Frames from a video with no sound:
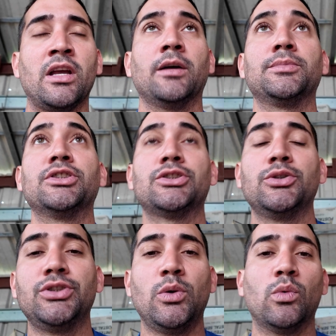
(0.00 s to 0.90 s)
I'm just
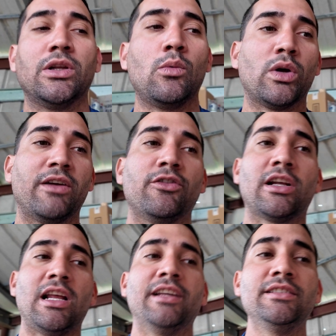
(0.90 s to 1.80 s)
using whatever the
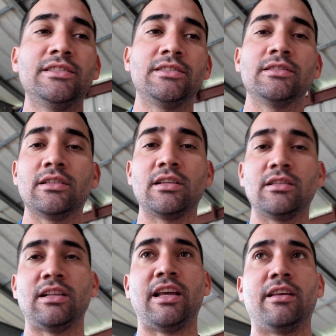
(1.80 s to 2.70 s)
clients
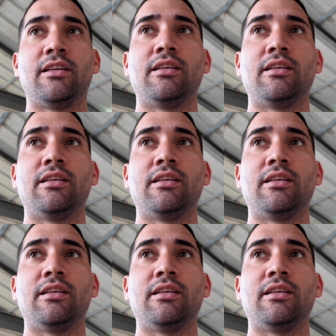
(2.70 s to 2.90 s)
like